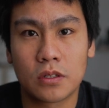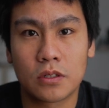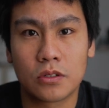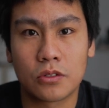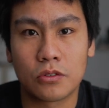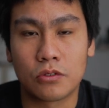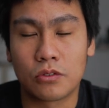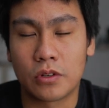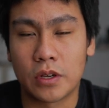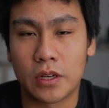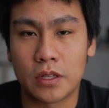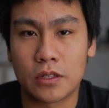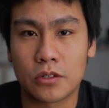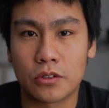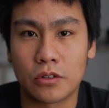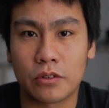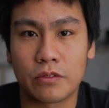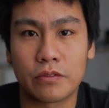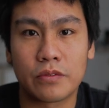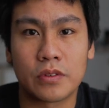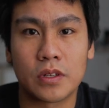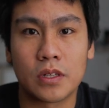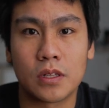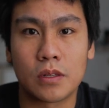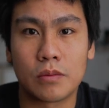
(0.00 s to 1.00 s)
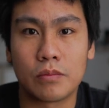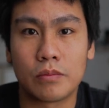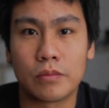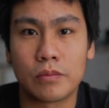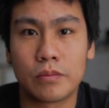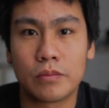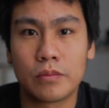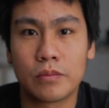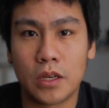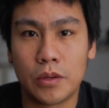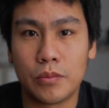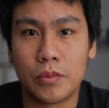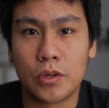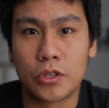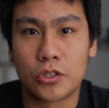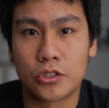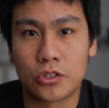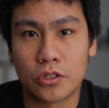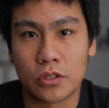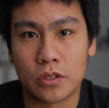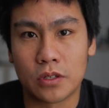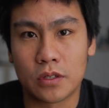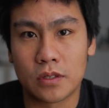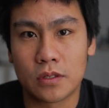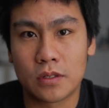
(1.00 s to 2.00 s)
to get your film
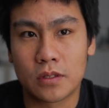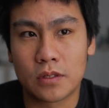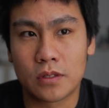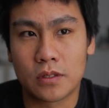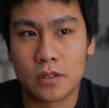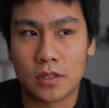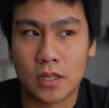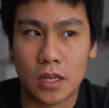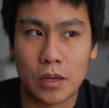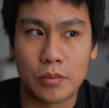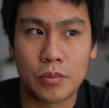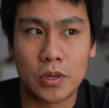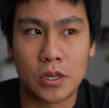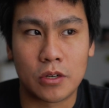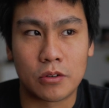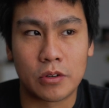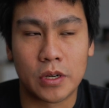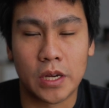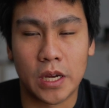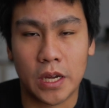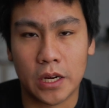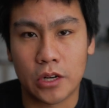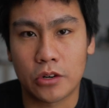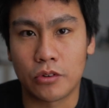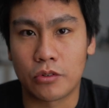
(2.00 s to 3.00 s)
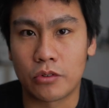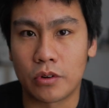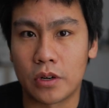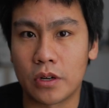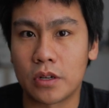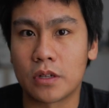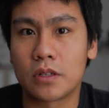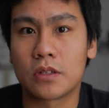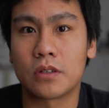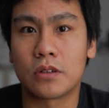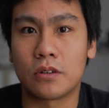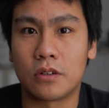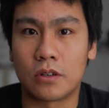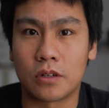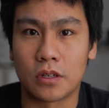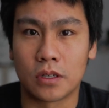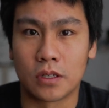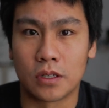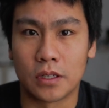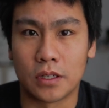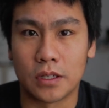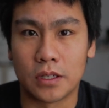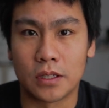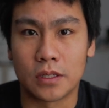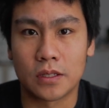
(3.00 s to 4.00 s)
images somehow accurate,
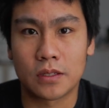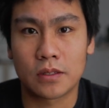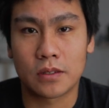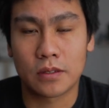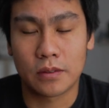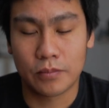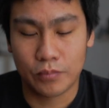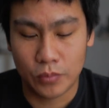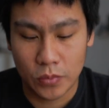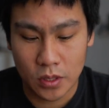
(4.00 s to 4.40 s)
organized.